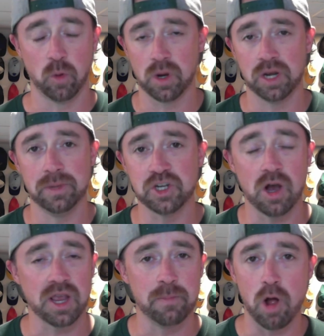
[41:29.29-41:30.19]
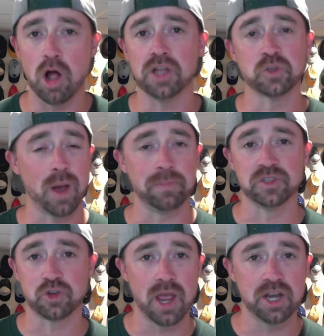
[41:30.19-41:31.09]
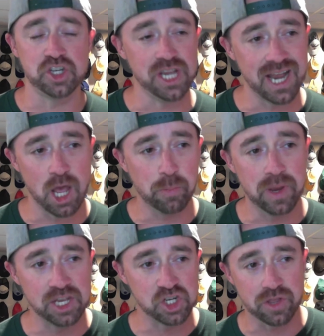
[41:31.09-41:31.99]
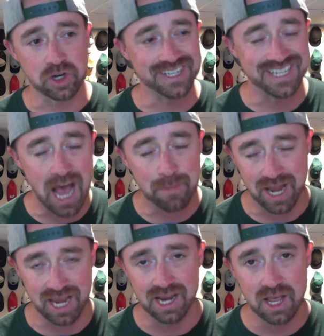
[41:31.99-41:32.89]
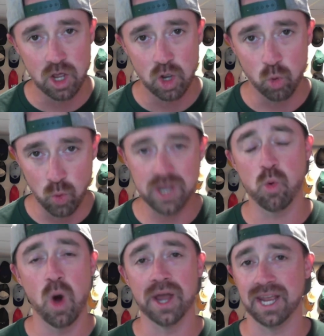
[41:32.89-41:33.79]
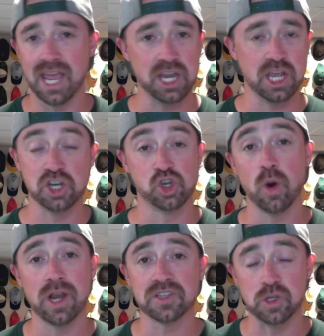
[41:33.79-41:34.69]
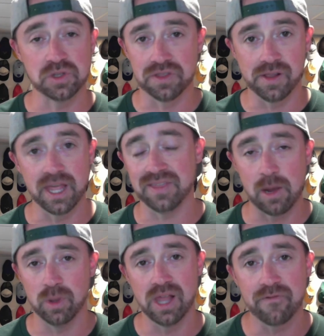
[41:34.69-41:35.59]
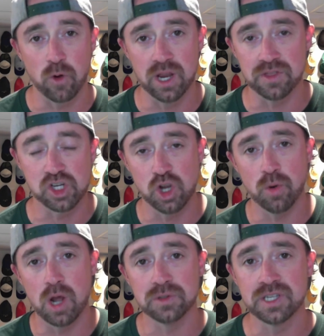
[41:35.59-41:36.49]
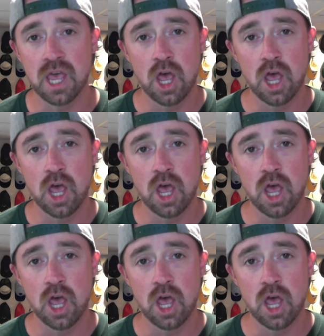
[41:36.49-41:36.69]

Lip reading: We're going to be talking ball, swapping strategy, and helping each other dominate week 1. Again, you can join us using the link that we left for you in the show notes.